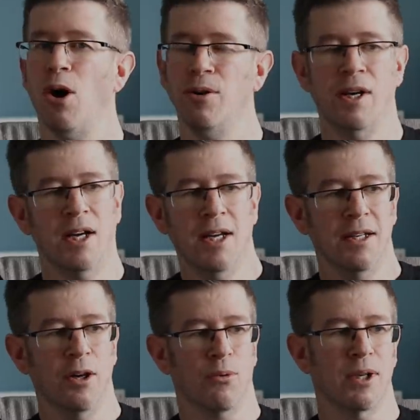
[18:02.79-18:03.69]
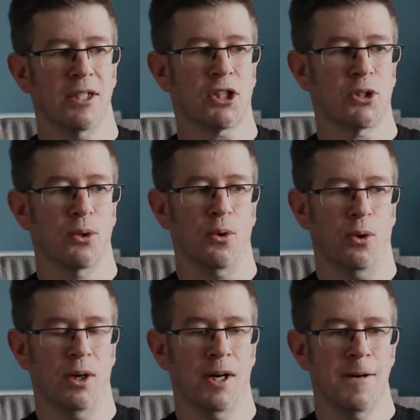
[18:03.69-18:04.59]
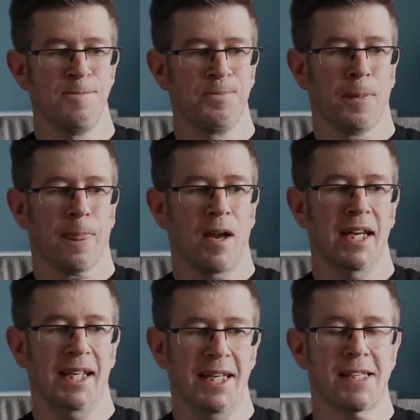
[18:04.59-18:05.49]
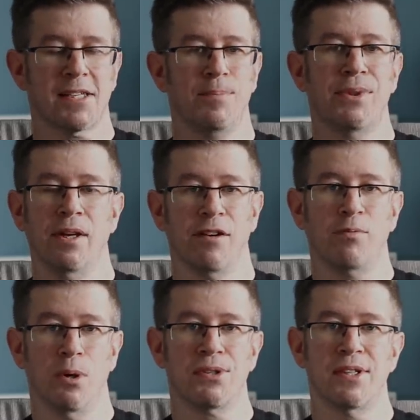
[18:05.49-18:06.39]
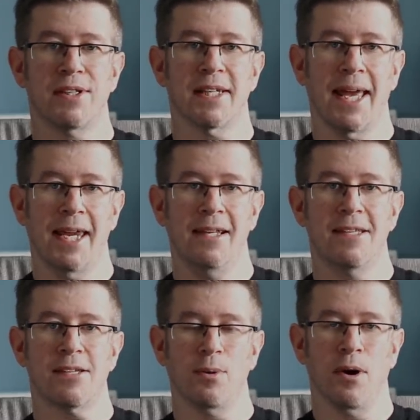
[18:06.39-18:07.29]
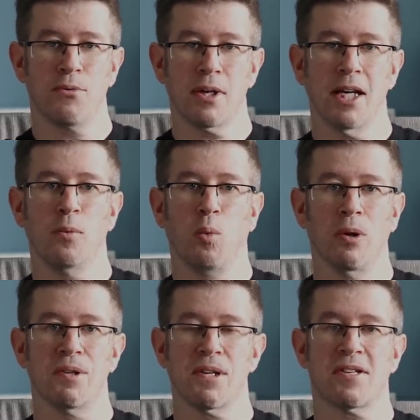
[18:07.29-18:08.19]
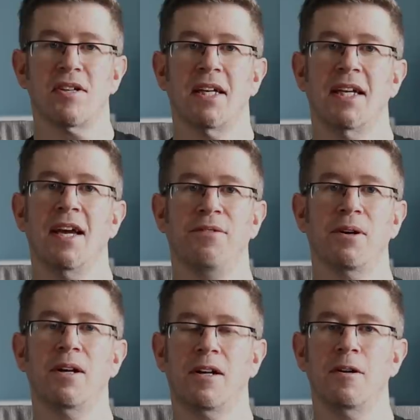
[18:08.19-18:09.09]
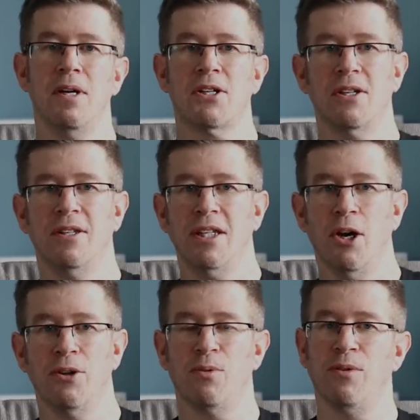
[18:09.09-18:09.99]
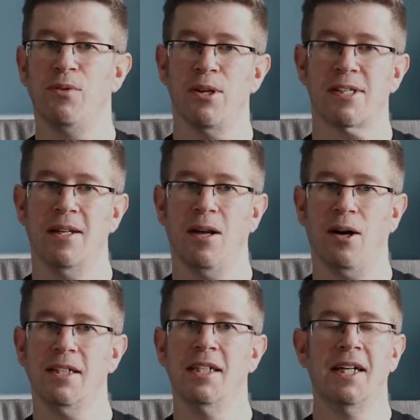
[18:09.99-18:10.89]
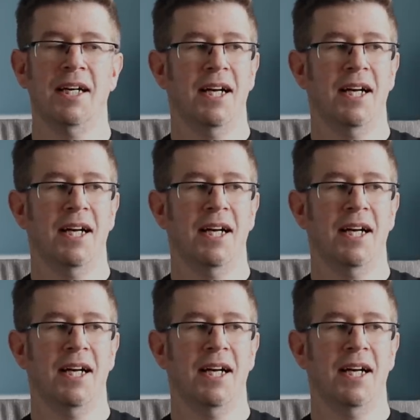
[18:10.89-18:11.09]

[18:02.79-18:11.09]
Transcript: on, not really sure. It is something I've wanted to get into. I really want to see if I can commission the other reversing light